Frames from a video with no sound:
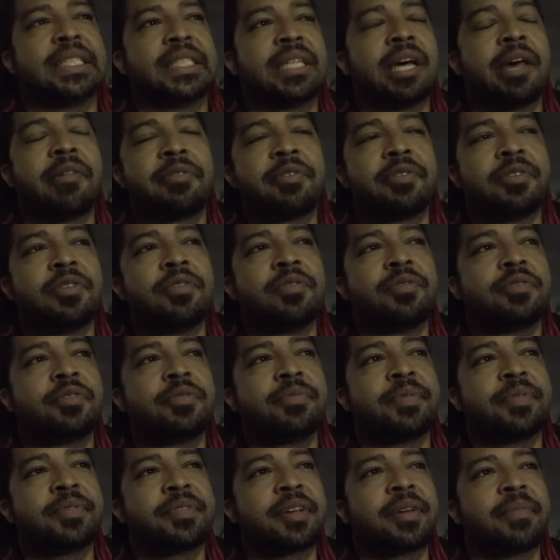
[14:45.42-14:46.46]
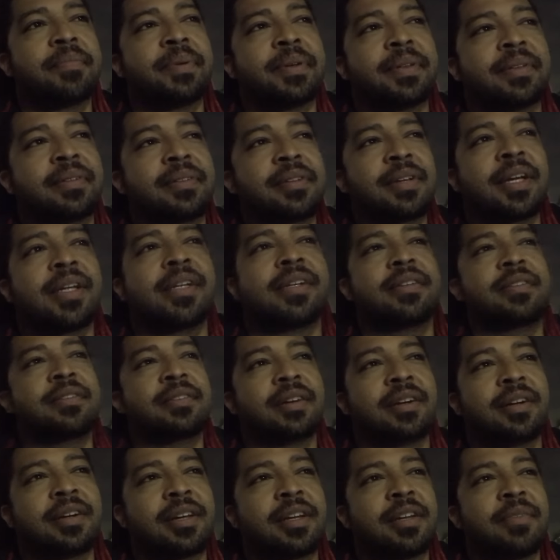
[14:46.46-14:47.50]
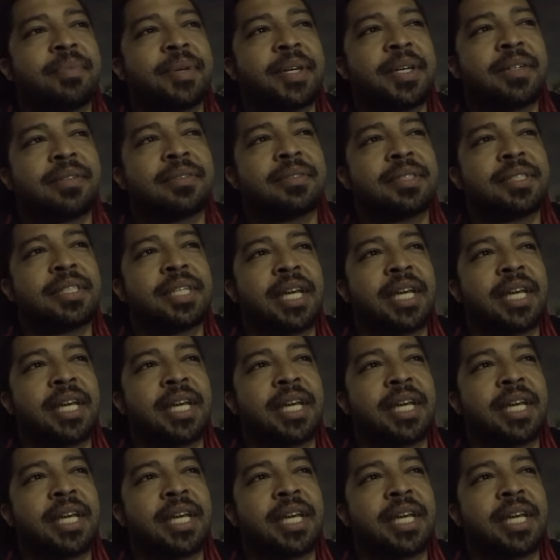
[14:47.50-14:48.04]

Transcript: other YouTubers have been kind of talking about,